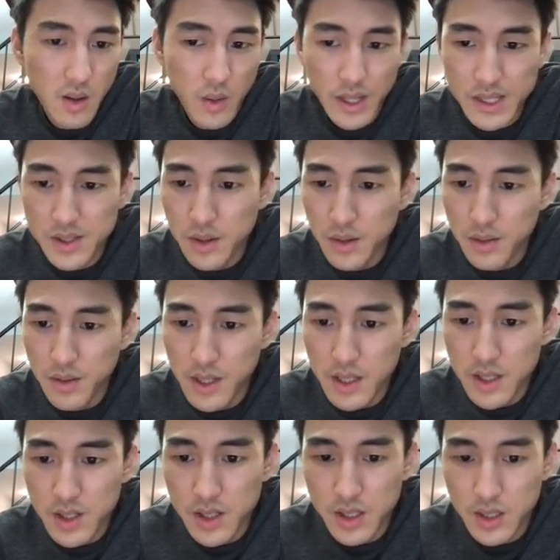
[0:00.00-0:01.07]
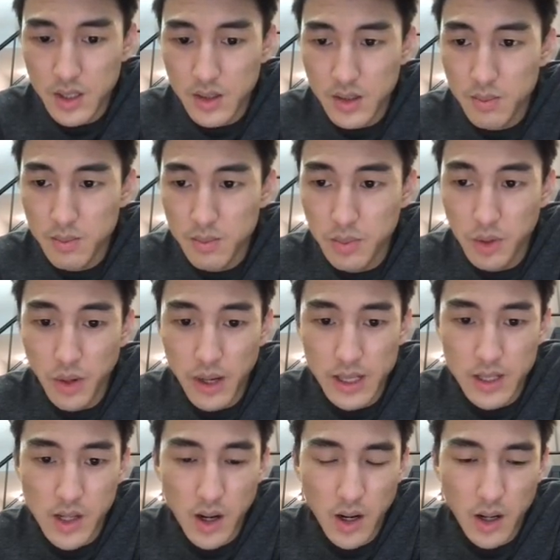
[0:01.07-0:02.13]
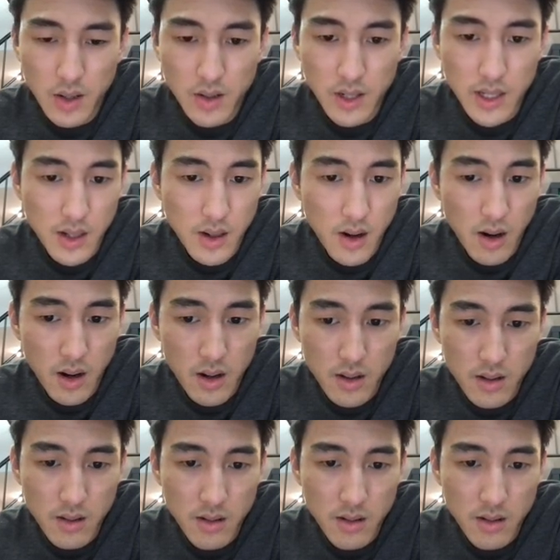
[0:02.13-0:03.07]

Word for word: White Stone of Ancients, Blue Eyes card. Great card.